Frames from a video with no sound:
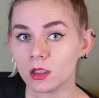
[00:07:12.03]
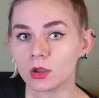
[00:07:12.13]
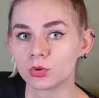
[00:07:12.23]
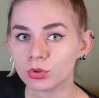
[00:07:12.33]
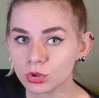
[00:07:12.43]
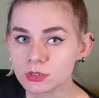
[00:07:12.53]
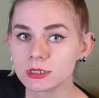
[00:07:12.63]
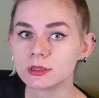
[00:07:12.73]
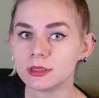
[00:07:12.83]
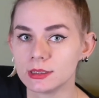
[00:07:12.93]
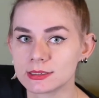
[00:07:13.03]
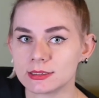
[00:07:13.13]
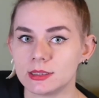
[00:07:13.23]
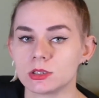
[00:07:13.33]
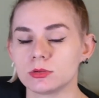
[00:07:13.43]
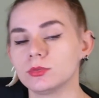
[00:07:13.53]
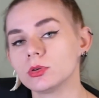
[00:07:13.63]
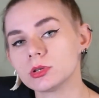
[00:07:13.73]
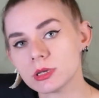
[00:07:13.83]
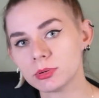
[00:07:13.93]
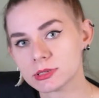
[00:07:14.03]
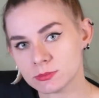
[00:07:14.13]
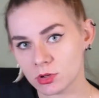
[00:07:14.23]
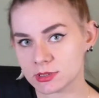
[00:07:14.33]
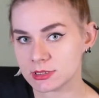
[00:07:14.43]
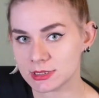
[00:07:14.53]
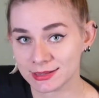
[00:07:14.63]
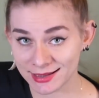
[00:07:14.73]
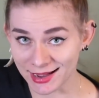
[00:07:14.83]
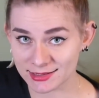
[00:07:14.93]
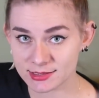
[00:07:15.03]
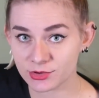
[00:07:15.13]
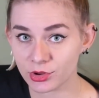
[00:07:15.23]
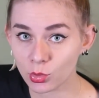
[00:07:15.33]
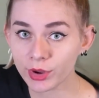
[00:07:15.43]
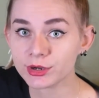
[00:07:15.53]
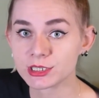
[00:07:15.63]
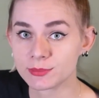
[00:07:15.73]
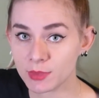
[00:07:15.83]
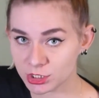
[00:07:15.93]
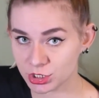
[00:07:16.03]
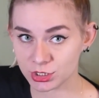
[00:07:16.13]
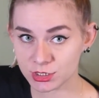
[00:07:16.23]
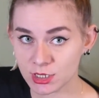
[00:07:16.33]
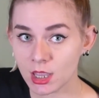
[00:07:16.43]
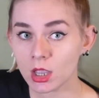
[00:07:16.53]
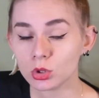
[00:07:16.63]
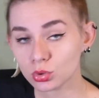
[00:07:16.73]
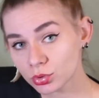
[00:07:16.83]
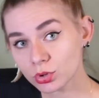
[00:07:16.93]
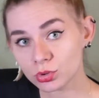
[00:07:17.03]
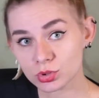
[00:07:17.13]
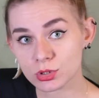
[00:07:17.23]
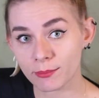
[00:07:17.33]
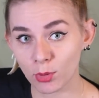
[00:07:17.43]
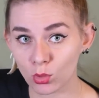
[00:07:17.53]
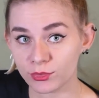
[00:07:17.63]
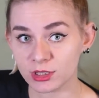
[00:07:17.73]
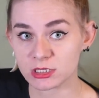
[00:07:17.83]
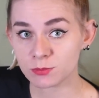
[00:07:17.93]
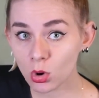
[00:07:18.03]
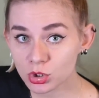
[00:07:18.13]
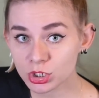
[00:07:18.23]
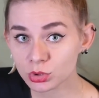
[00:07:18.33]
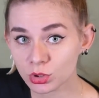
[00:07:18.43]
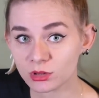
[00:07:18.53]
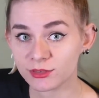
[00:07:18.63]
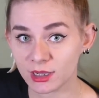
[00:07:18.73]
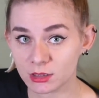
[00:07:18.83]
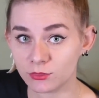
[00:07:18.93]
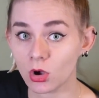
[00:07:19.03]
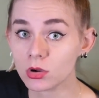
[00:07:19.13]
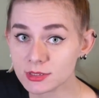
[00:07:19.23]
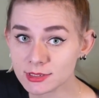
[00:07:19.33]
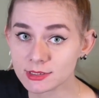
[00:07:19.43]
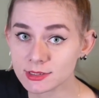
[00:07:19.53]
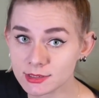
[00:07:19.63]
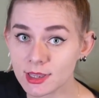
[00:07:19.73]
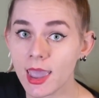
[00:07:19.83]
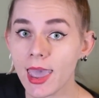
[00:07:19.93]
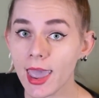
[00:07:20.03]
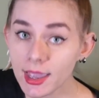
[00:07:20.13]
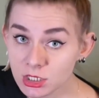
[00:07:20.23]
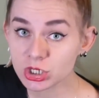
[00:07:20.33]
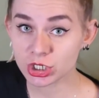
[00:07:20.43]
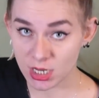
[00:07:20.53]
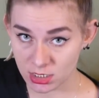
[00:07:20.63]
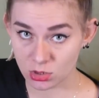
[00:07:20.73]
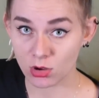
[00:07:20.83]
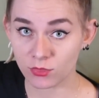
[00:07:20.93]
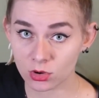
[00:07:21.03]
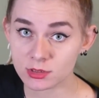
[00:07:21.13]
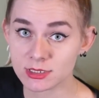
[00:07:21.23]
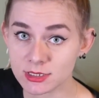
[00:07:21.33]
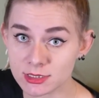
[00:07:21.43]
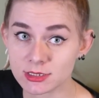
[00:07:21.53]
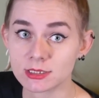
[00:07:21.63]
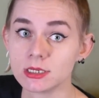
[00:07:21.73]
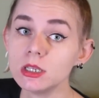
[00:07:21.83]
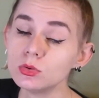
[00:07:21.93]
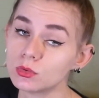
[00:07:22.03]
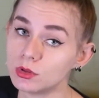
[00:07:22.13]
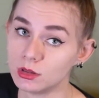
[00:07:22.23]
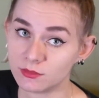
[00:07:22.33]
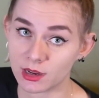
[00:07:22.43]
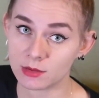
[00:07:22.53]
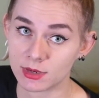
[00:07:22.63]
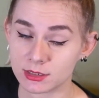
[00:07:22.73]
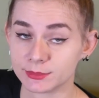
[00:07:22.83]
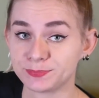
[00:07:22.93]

Reducing the incidence of toxoplasmosis in cats requires measures to reduce both exposure to infective oral cysts and shedding of oral cysts into the environment.